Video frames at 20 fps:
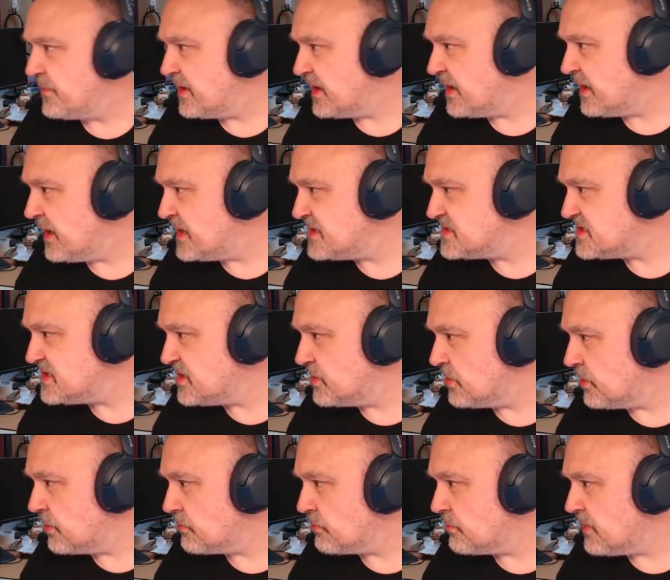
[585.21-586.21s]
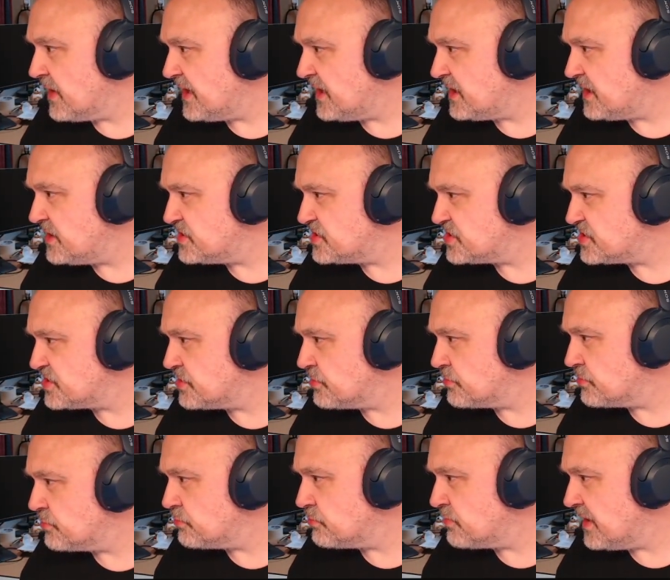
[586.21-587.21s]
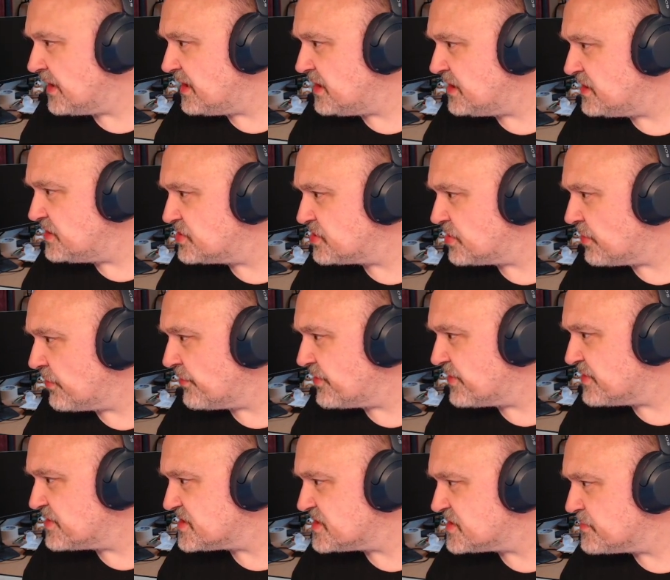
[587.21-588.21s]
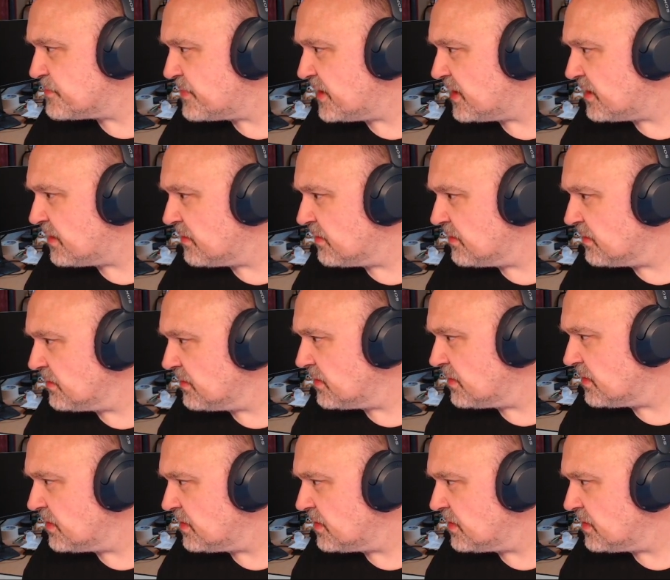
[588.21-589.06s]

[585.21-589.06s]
Has he got range? The range on the spell...